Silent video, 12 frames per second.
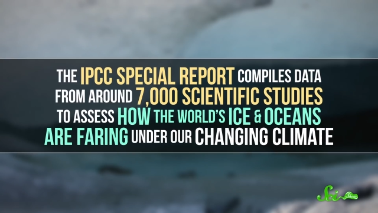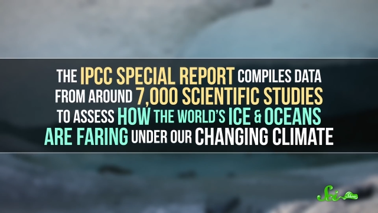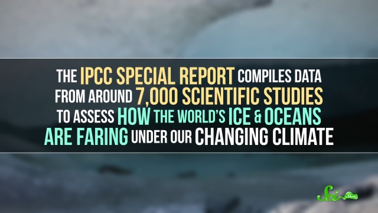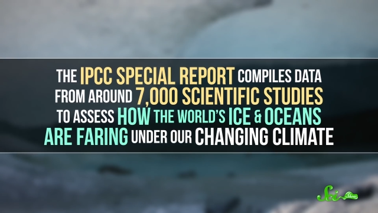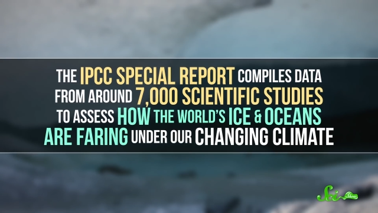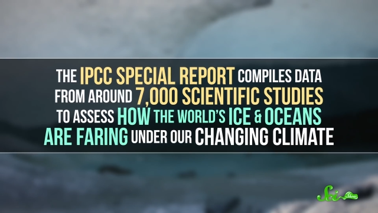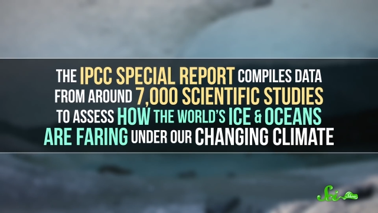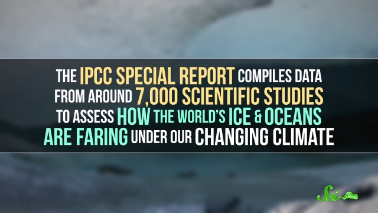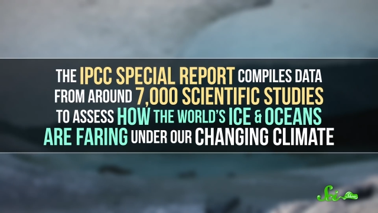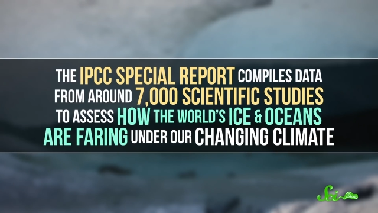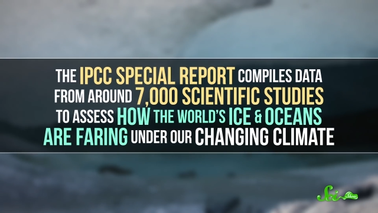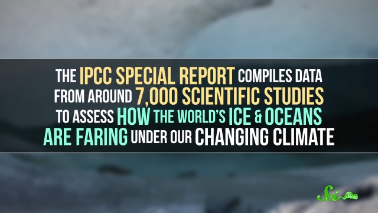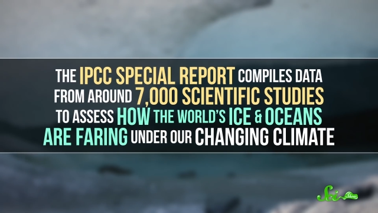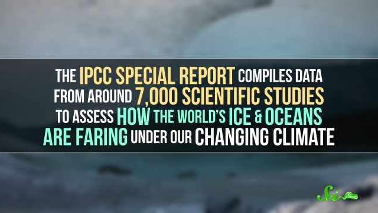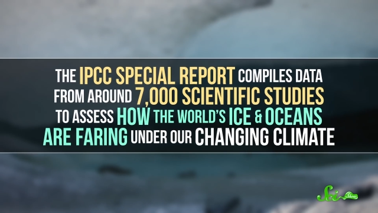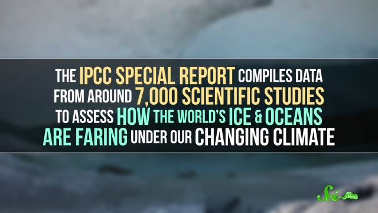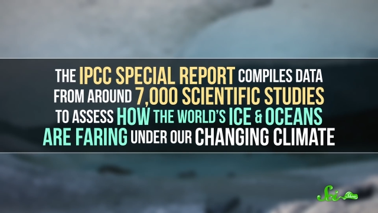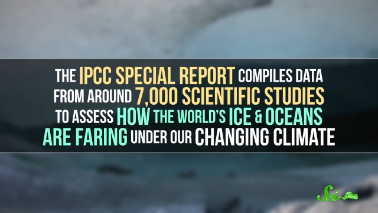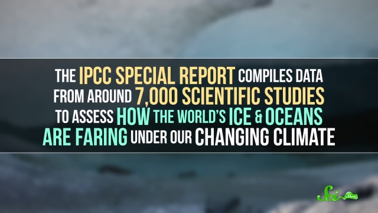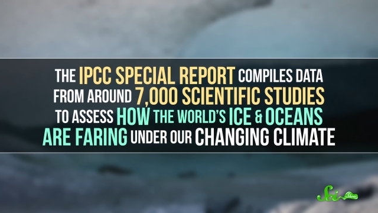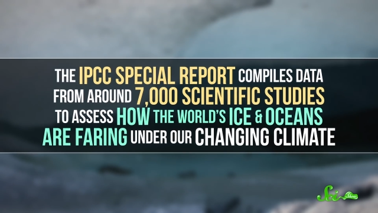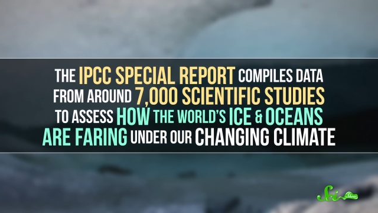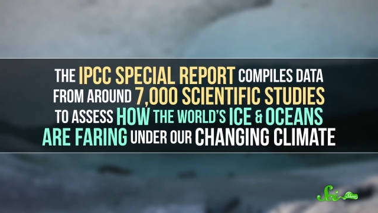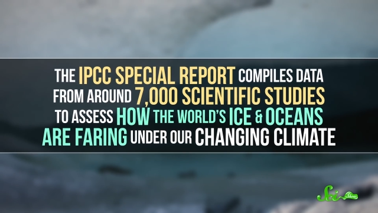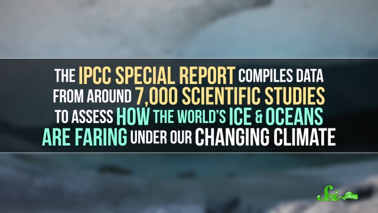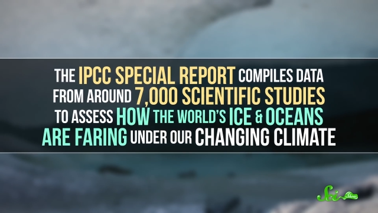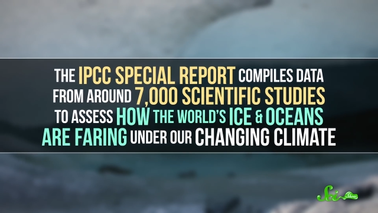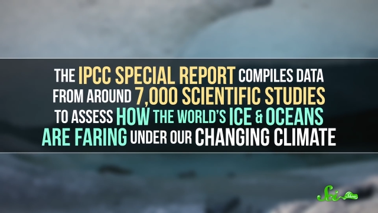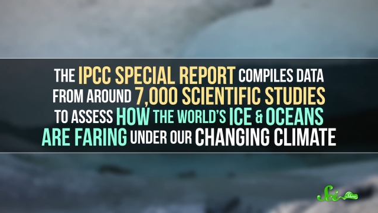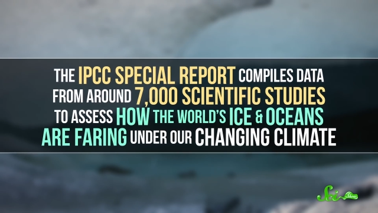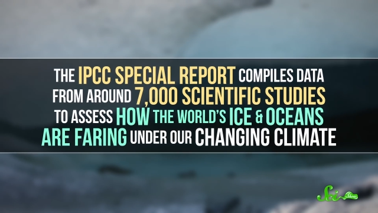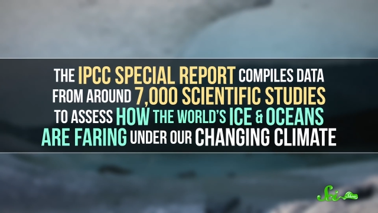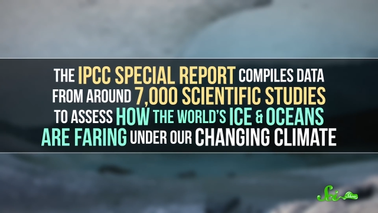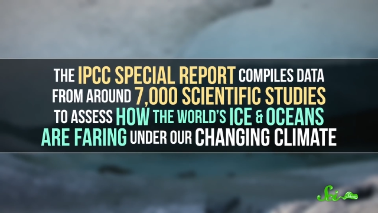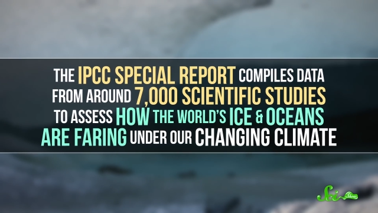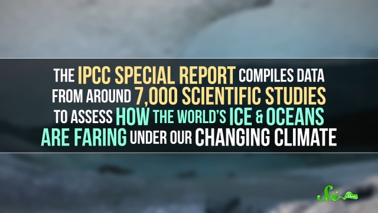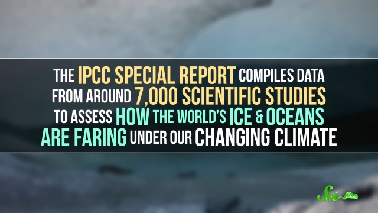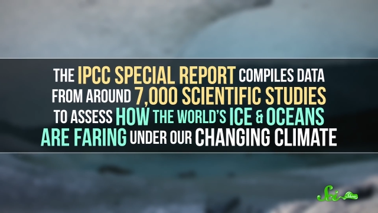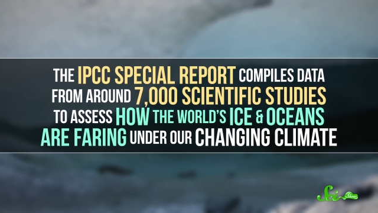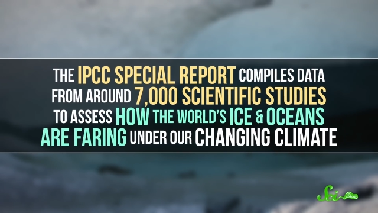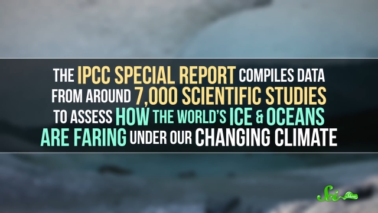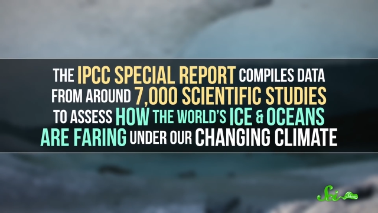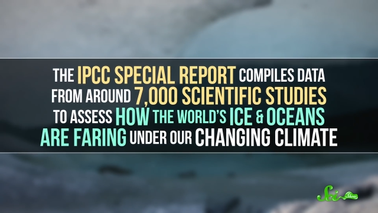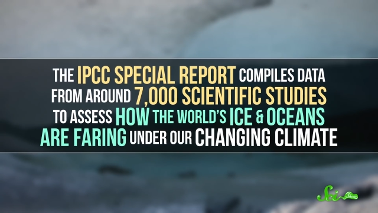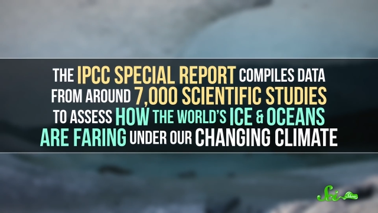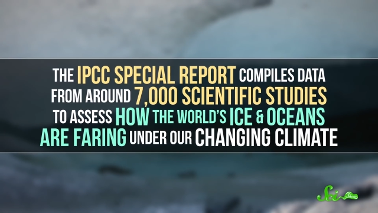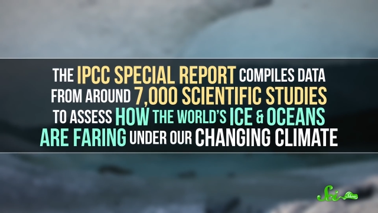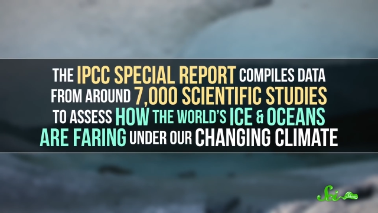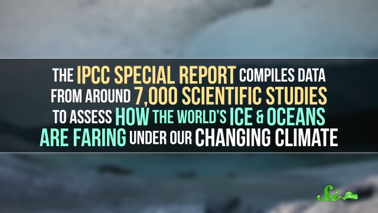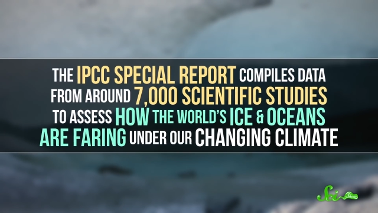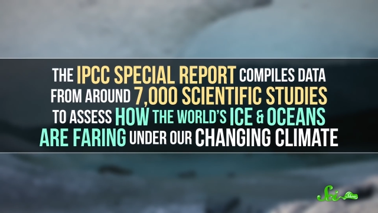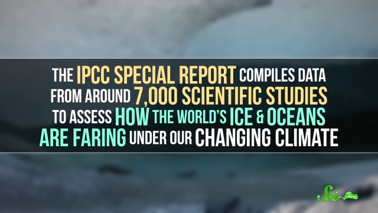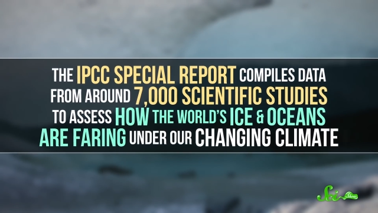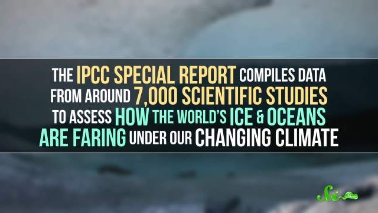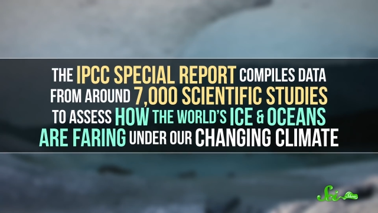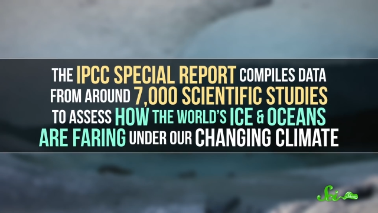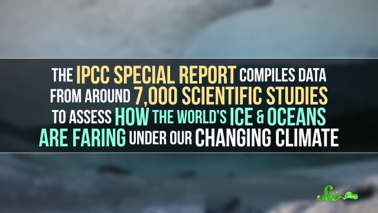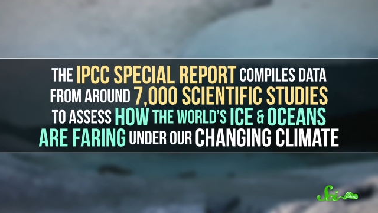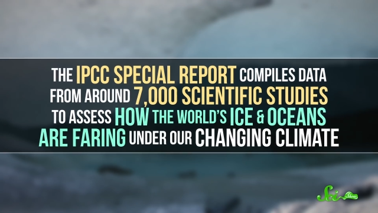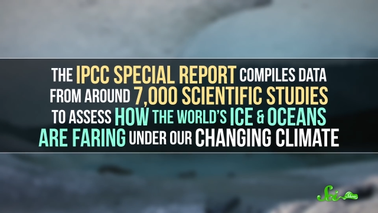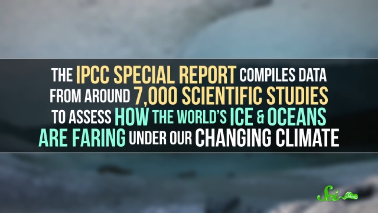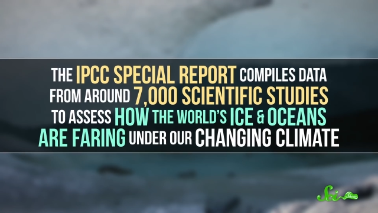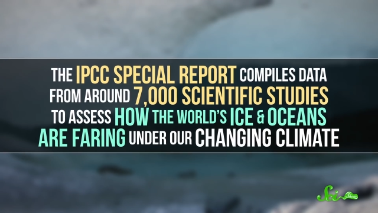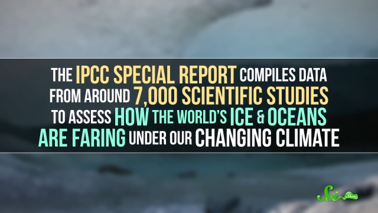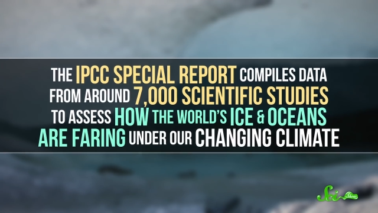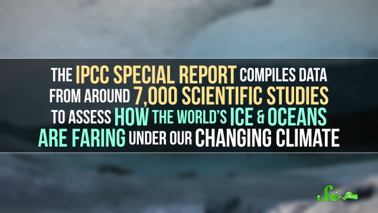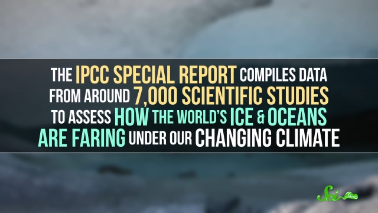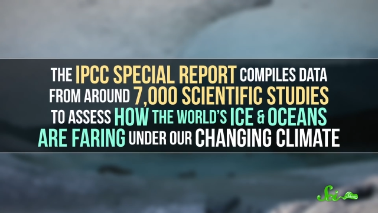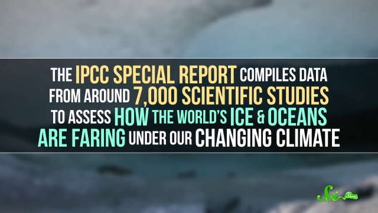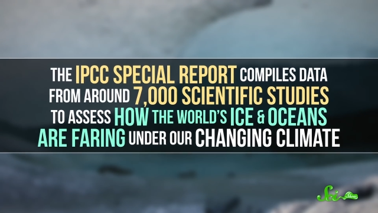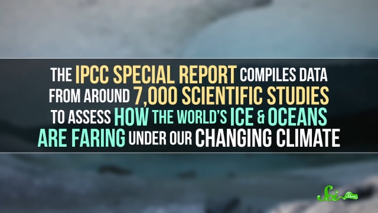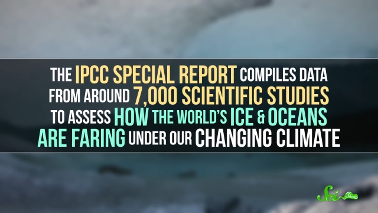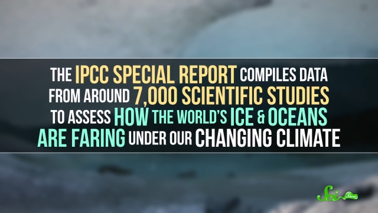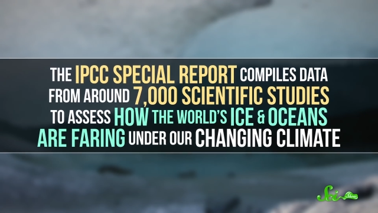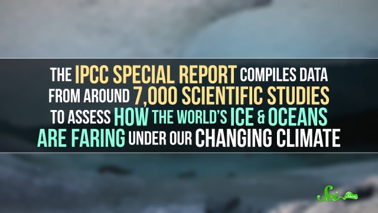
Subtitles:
[unreadable: no face in view]